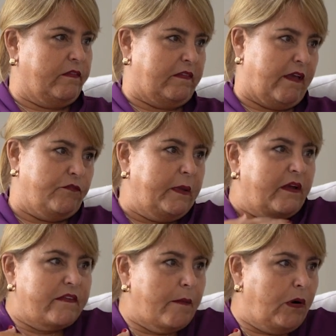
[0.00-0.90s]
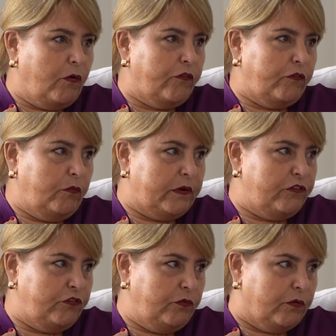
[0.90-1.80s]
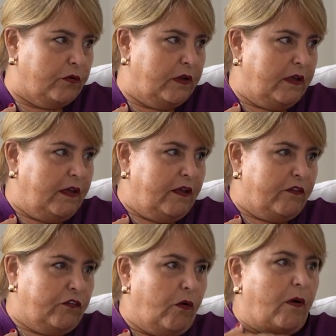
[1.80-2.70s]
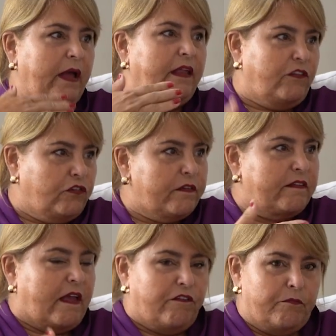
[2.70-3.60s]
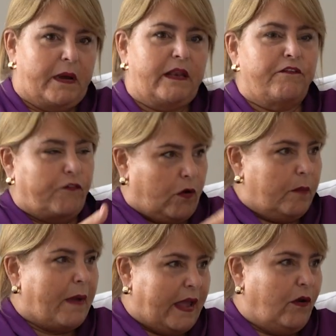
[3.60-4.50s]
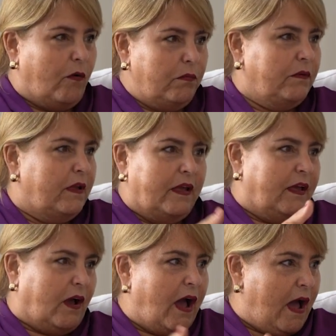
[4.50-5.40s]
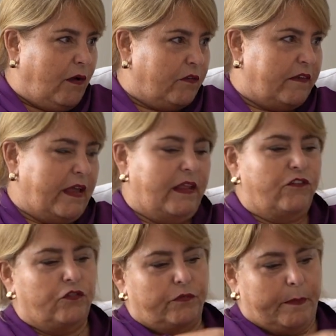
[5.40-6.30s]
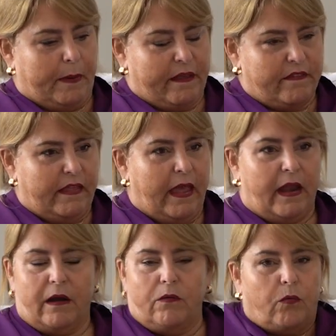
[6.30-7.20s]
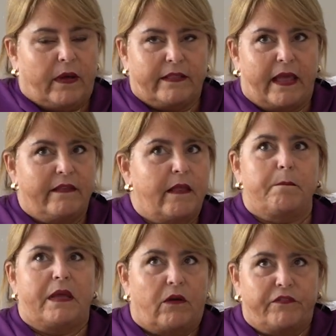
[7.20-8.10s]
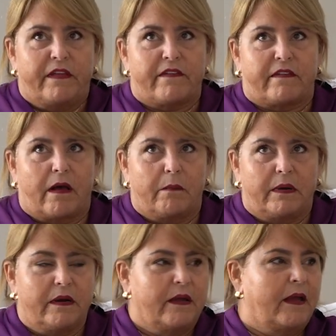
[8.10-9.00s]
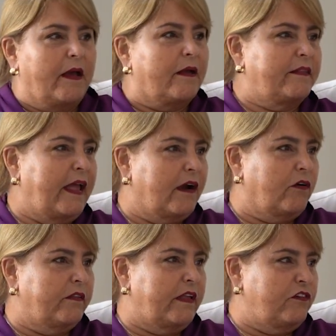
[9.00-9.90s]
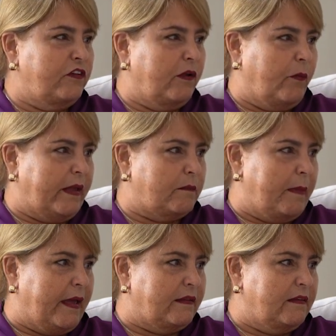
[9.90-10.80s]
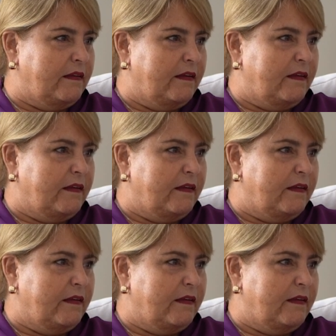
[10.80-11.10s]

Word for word: saved because I'm a consumer too. So I need to save money for my own house. I need to replace the air. One day in the middle of the summer, the air conditioning went bad. And